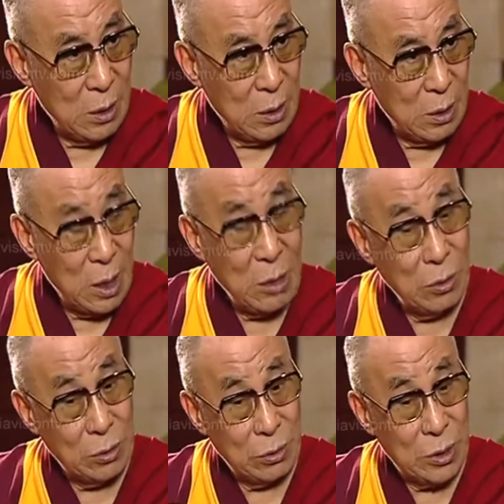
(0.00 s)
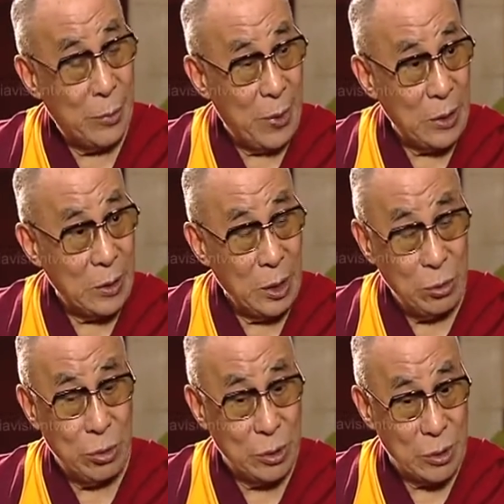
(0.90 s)
Then also depend
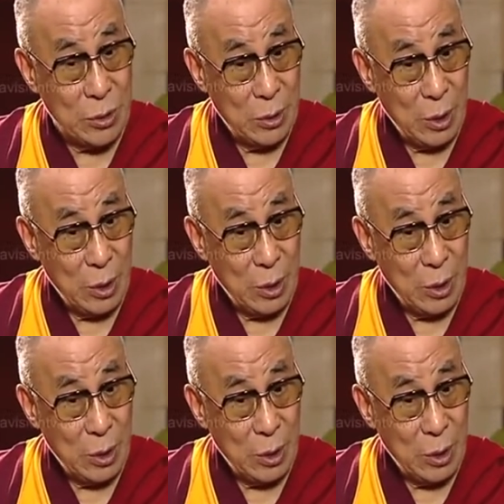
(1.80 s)
interest